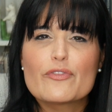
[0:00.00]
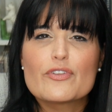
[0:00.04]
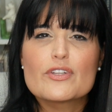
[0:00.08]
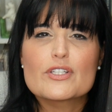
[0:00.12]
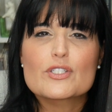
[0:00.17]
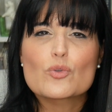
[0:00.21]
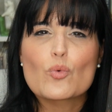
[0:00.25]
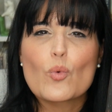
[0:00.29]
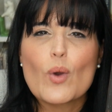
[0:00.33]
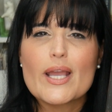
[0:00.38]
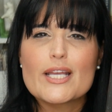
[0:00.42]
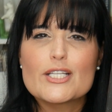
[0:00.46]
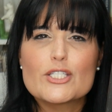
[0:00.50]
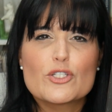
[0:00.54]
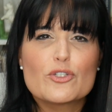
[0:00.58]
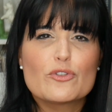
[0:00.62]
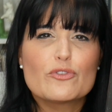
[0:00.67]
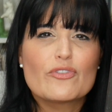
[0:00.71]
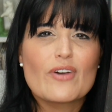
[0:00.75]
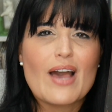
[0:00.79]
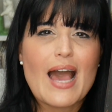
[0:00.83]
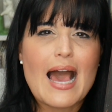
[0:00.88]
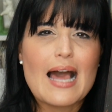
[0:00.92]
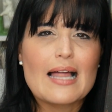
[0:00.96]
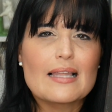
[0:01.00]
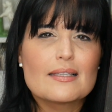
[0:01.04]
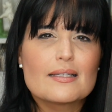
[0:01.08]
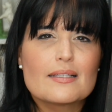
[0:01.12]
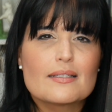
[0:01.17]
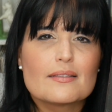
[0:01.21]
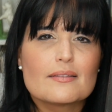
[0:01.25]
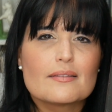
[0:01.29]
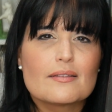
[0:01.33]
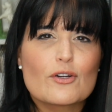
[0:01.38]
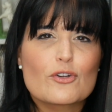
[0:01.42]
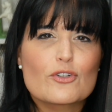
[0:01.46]
it's way too
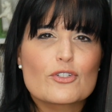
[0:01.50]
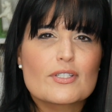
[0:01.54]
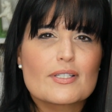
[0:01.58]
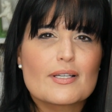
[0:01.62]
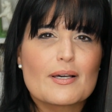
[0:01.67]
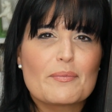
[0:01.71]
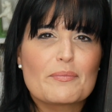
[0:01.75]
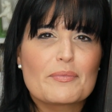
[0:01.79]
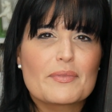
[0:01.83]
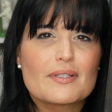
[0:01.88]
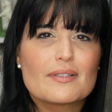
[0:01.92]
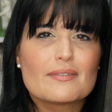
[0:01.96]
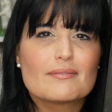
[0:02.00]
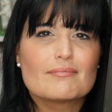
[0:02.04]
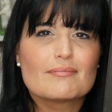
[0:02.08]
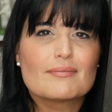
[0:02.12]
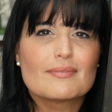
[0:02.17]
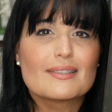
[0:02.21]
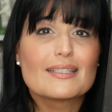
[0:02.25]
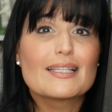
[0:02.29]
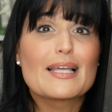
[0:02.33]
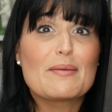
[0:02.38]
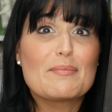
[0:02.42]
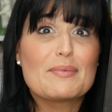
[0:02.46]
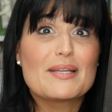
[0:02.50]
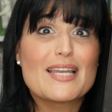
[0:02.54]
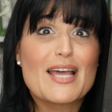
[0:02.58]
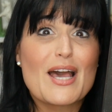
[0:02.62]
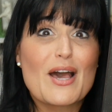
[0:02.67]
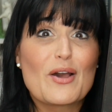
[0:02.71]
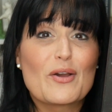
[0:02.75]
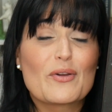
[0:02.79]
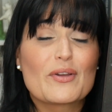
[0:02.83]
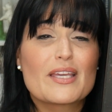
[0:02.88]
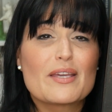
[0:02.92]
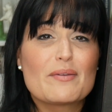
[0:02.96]
violent or something, let me
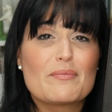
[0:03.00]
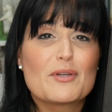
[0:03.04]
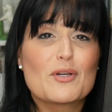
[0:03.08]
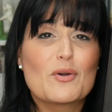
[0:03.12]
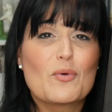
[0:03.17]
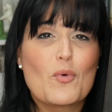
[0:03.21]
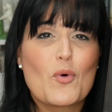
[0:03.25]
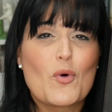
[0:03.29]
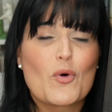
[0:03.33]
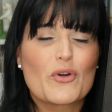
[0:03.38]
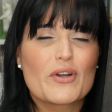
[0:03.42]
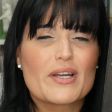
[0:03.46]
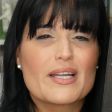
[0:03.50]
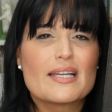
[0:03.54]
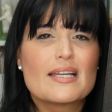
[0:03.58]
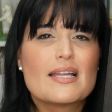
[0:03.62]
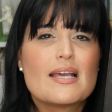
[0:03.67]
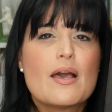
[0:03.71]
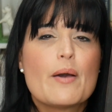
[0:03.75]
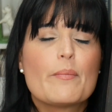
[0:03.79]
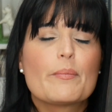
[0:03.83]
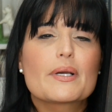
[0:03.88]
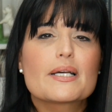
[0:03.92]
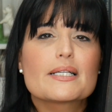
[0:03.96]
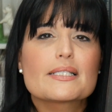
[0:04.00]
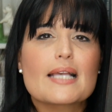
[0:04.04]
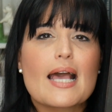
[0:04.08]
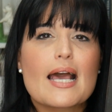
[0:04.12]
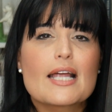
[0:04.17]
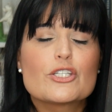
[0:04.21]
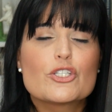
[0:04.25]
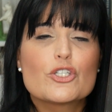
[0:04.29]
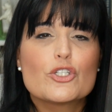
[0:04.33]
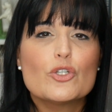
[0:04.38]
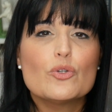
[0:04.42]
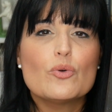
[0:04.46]
know. Give me a warning, because
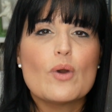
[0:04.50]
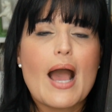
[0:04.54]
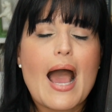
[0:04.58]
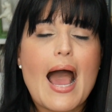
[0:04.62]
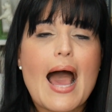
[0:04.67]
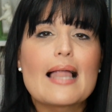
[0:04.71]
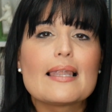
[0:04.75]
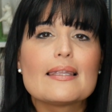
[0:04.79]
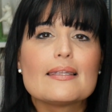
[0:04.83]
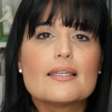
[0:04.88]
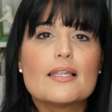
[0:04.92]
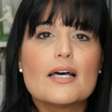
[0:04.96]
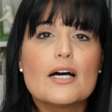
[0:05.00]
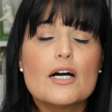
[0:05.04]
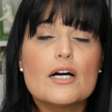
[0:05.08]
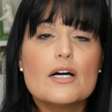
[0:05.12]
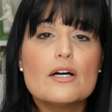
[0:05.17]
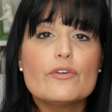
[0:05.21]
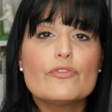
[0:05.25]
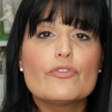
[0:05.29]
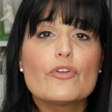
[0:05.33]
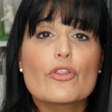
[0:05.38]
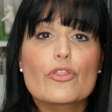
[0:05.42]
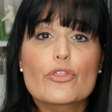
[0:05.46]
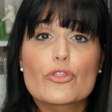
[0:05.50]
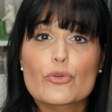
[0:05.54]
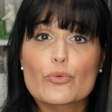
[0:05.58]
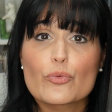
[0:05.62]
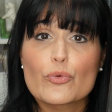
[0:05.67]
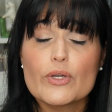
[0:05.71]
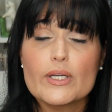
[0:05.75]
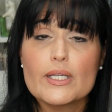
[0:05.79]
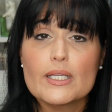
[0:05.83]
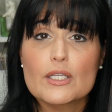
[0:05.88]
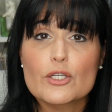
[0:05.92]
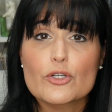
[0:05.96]
I love
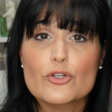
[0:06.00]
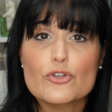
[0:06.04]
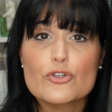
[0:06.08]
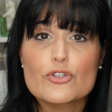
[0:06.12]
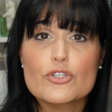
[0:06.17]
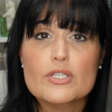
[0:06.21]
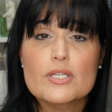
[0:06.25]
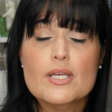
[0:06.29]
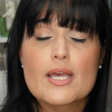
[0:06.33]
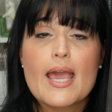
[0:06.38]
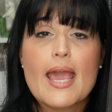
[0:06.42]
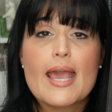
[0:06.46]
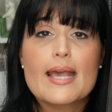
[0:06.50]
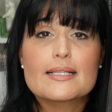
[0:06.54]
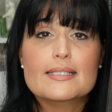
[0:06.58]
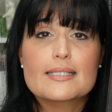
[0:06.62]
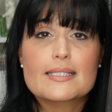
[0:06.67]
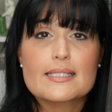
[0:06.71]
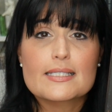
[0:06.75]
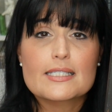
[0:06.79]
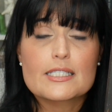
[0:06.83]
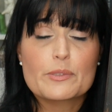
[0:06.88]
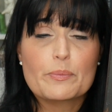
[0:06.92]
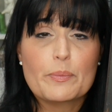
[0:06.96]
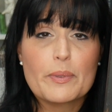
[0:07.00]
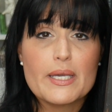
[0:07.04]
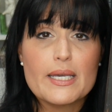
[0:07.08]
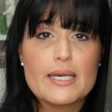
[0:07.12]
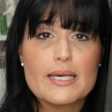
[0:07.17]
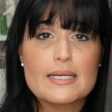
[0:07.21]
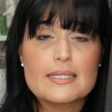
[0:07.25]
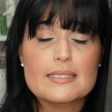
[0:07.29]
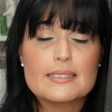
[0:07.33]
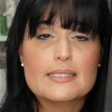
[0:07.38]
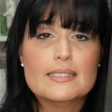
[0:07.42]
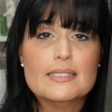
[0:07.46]
thrillers and
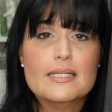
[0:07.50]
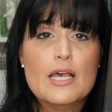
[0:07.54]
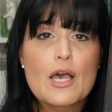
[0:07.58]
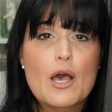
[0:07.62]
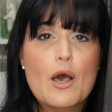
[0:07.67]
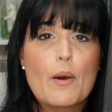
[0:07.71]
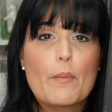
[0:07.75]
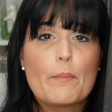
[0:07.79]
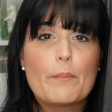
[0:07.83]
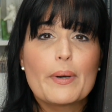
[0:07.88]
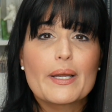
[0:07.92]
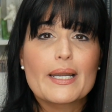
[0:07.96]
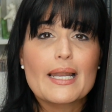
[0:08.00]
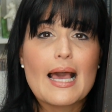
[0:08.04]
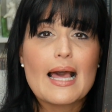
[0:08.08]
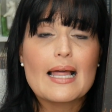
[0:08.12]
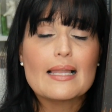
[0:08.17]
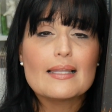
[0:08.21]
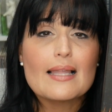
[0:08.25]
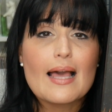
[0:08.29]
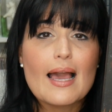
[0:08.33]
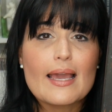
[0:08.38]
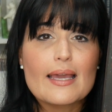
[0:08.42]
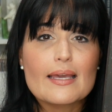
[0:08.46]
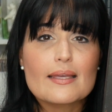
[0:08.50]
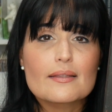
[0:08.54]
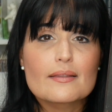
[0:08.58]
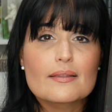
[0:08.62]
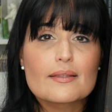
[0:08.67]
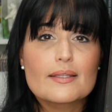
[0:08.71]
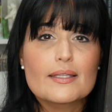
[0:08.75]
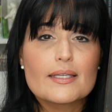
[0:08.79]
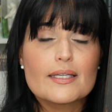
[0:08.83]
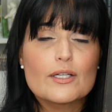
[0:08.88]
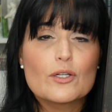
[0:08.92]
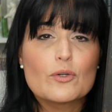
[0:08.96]
suspense, but I like
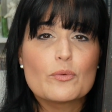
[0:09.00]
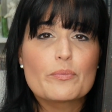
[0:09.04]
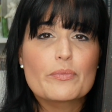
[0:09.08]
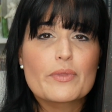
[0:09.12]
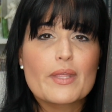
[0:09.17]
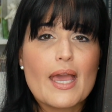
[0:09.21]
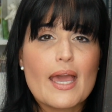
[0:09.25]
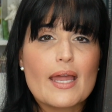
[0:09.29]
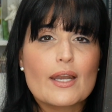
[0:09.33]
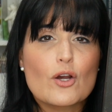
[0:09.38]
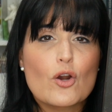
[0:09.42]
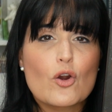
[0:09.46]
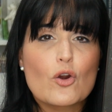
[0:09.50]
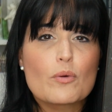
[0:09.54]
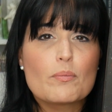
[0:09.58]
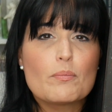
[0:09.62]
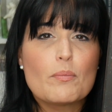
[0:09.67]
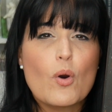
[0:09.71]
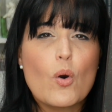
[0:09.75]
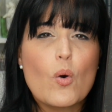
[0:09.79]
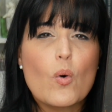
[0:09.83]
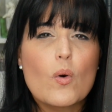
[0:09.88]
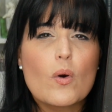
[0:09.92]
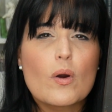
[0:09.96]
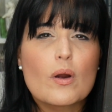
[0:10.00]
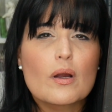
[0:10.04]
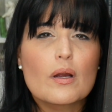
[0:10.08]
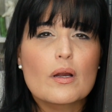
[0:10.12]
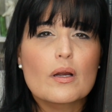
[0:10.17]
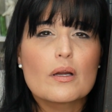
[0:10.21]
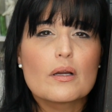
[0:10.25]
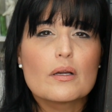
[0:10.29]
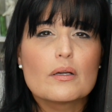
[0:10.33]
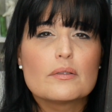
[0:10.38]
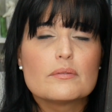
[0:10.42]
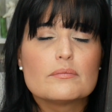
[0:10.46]
them that are
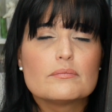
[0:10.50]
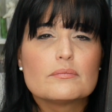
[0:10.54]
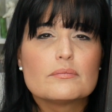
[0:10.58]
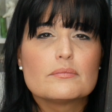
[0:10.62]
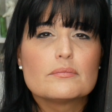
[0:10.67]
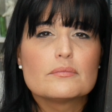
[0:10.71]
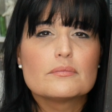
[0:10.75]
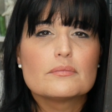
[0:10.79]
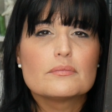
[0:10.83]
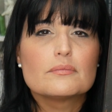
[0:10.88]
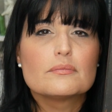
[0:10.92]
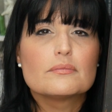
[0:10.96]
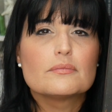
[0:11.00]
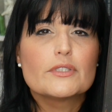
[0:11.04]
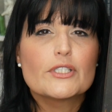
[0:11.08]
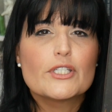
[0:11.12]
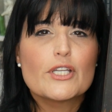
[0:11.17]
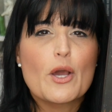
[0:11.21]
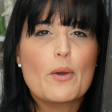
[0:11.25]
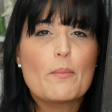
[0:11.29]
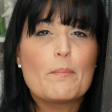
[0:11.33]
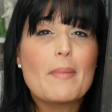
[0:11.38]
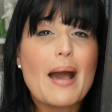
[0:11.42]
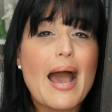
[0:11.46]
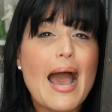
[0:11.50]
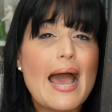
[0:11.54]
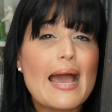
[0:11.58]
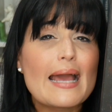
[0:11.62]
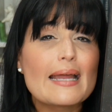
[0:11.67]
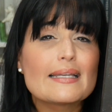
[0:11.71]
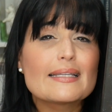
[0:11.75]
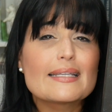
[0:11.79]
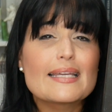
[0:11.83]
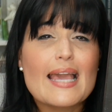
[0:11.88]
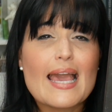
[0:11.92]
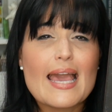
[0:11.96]
more, you know,
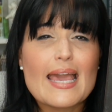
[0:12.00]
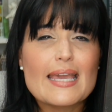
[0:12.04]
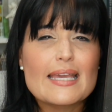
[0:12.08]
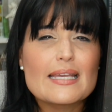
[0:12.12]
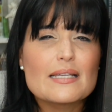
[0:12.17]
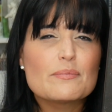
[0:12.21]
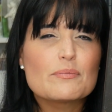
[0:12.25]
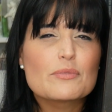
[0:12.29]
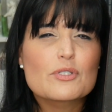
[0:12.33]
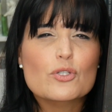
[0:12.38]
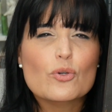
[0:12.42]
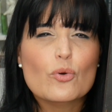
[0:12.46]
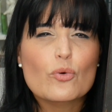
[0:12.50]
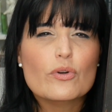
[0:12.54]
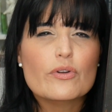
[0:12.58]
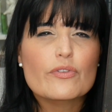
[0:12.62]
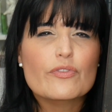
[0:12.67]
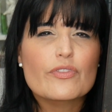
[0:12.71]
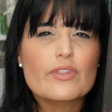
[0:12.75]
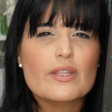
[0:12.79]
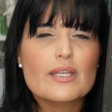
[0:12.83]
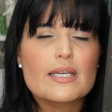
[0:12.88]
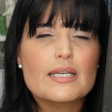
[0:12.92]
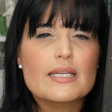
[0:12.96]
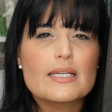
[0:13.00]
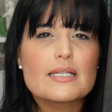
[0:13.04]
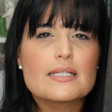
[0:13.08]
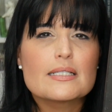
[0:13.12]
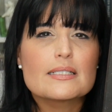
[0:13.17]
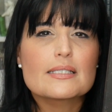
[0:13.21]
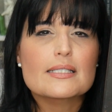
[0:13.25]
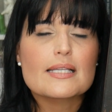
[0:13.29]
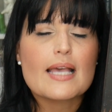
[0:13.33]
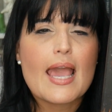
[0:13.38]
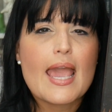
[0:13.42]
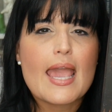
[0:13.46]
mind game sort of
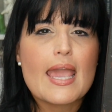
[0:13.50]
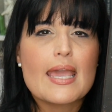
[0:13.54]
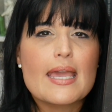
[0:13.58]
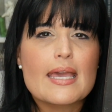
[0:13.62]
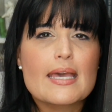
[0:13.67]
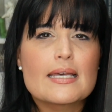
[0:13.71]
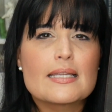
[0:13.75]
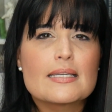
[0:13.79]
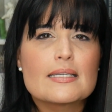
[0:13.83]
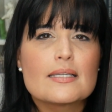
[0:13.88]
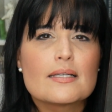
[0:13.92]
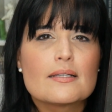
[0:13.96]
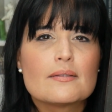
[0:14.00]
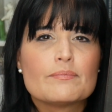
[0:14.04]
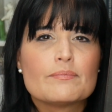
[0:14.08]
things and